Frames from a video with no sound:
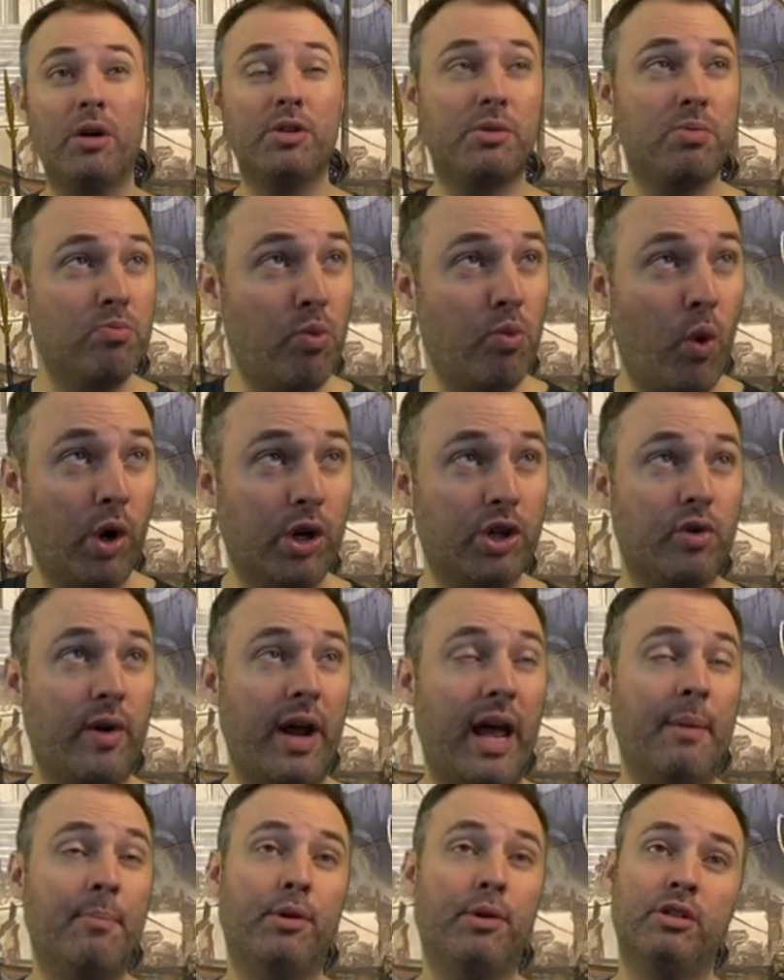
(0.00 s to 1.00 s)
wants more
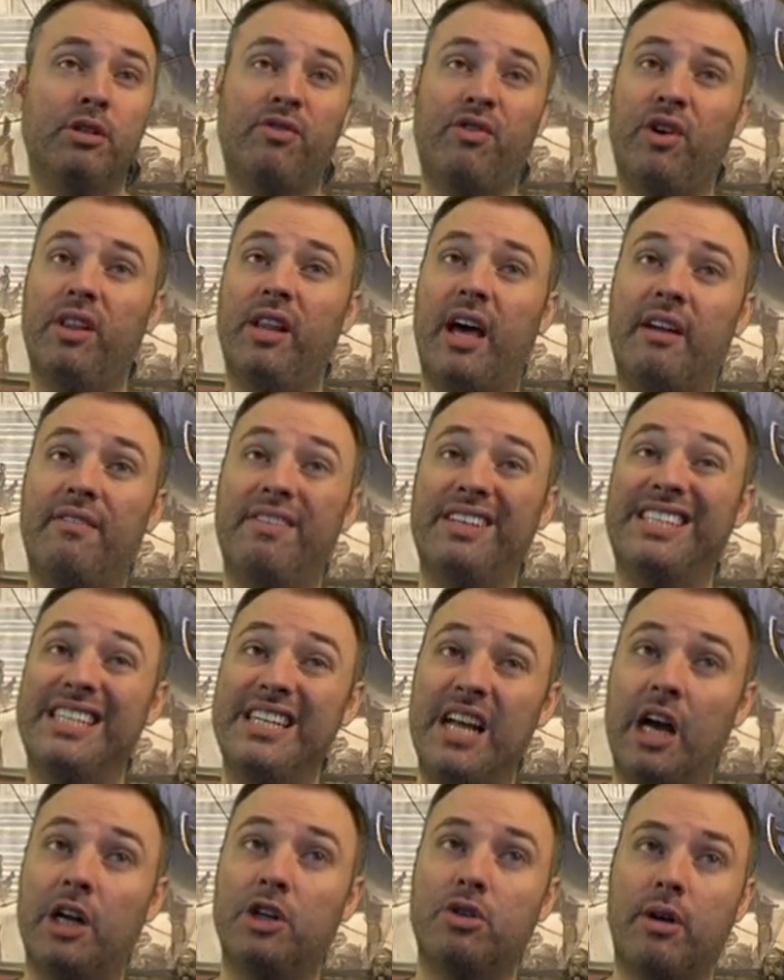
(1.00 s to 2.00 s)
tramples for a lot of
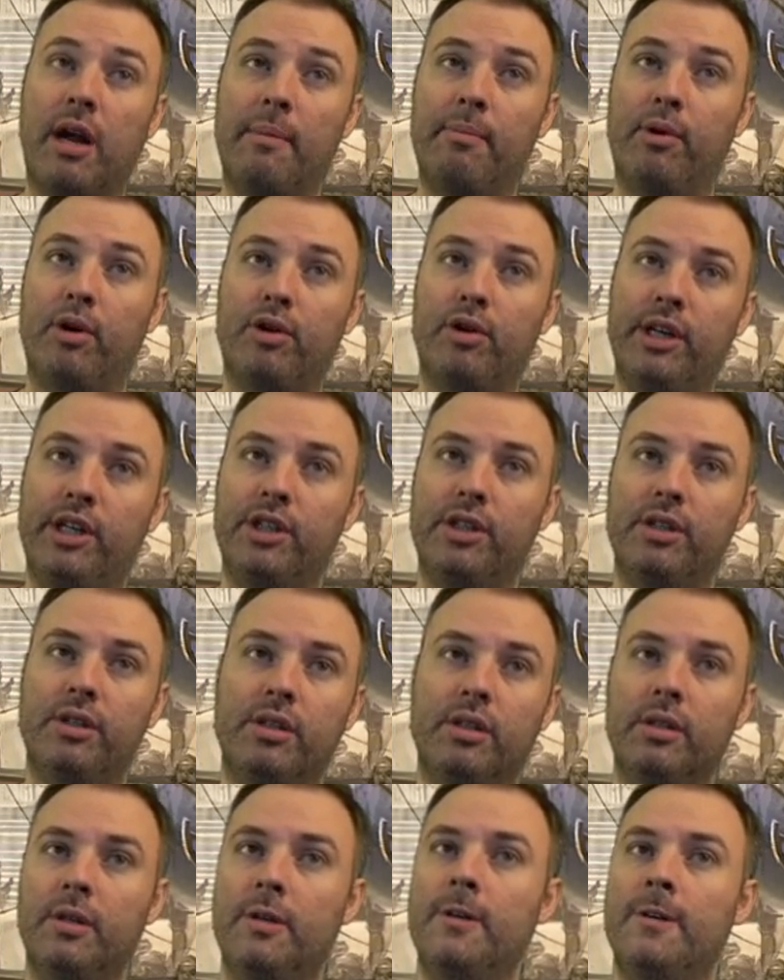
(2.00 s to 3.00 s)
its non-trample
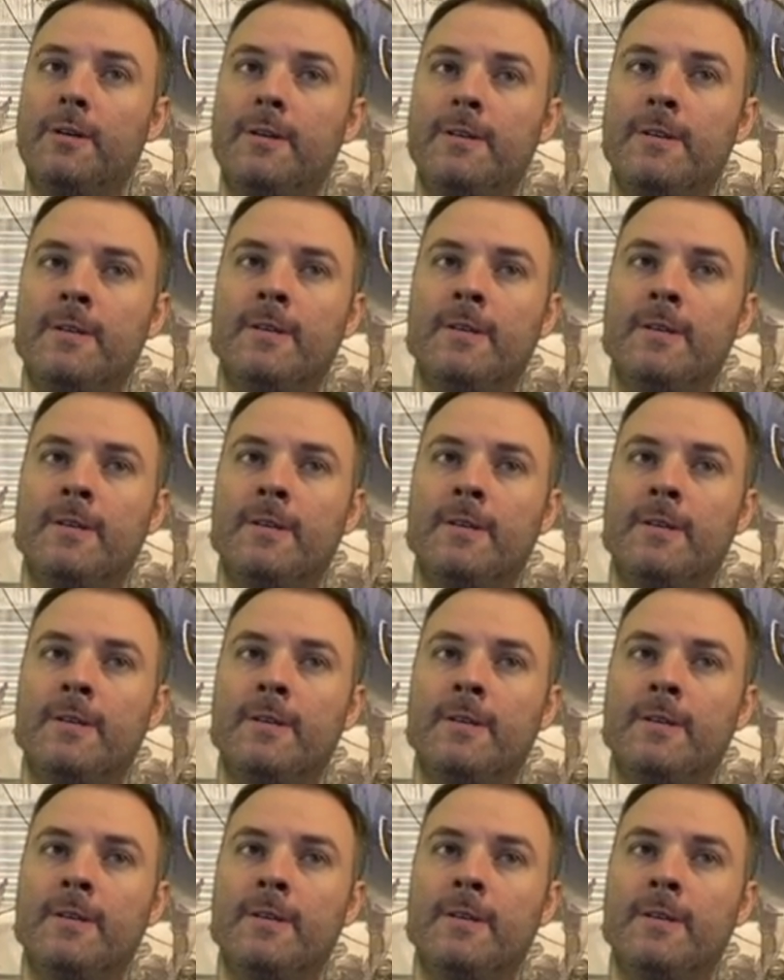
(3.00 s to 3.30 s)
creatures.